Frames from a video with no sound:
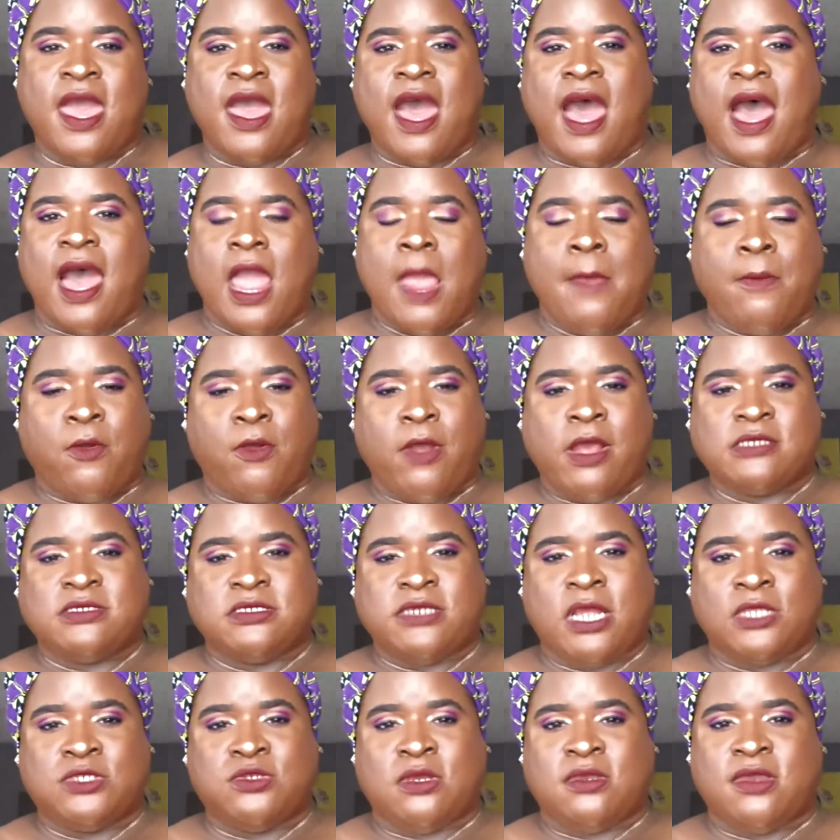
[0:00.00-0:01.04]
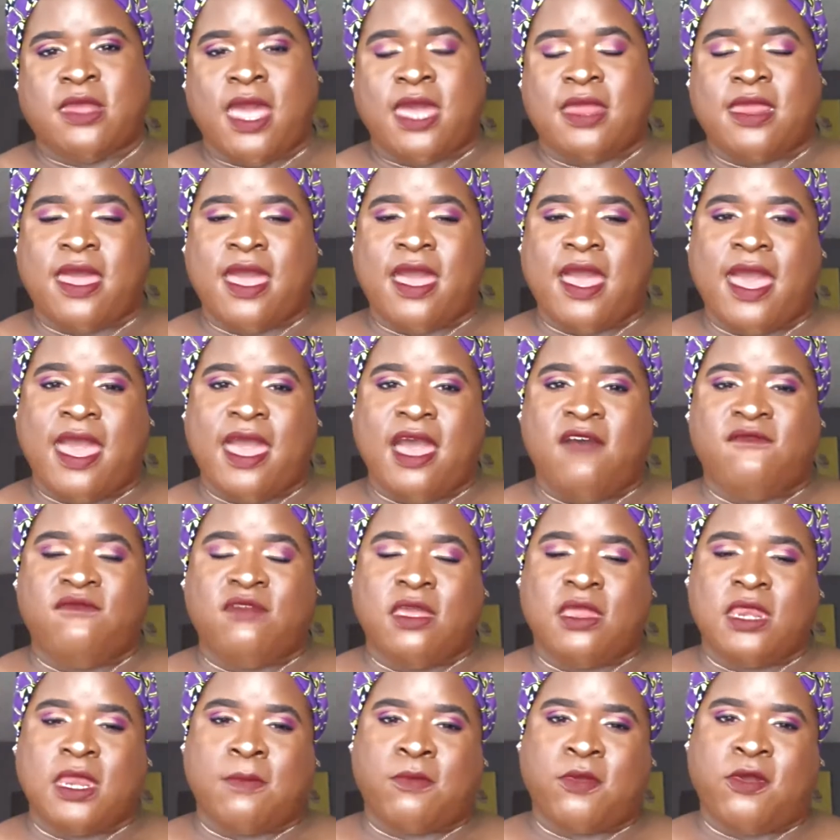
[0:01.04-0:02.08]
I personally do not have
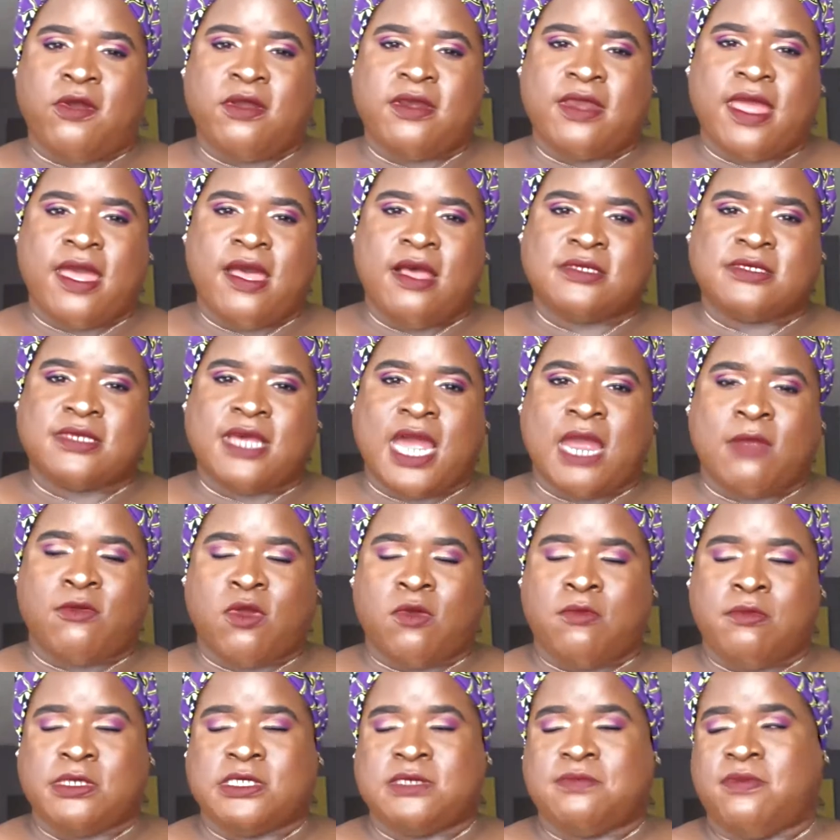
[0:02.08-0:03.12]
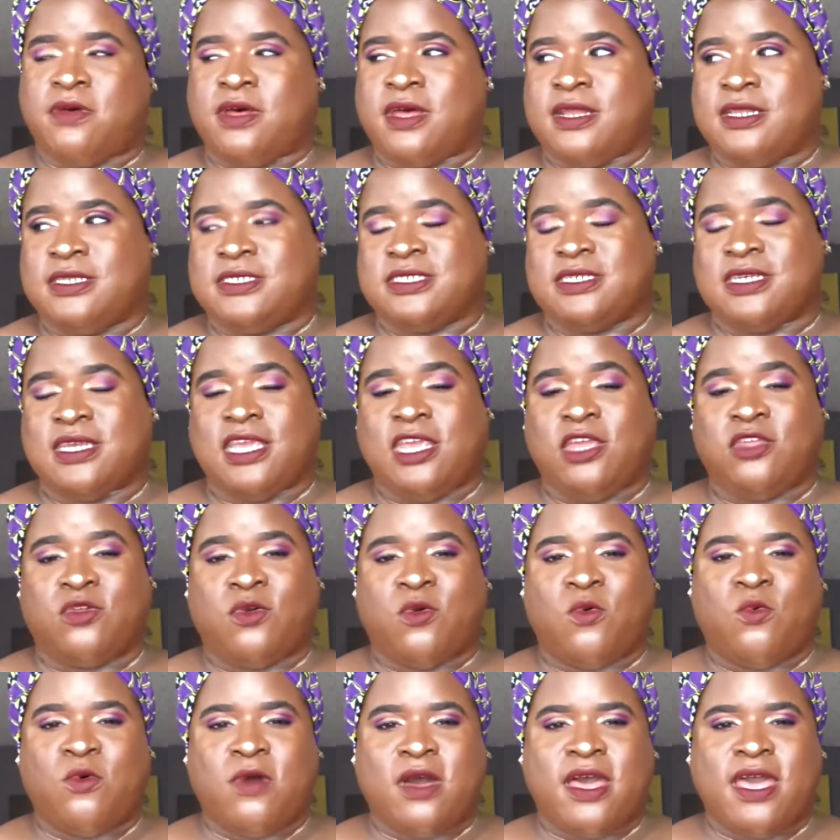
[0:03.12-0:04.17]
any pronouns. I will respond to either
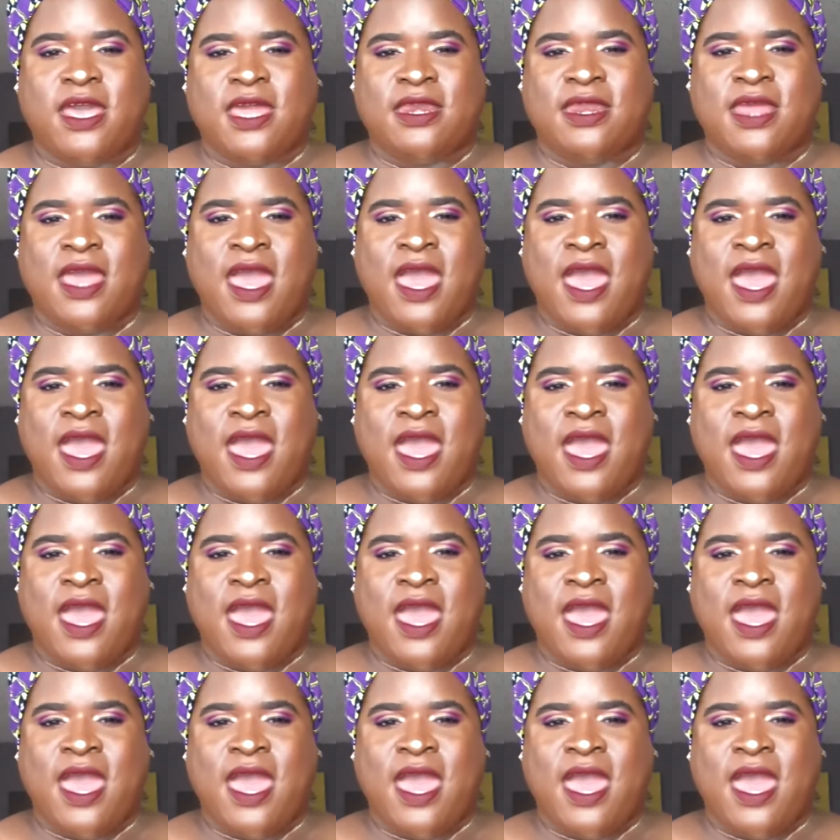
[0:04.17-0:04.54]
one.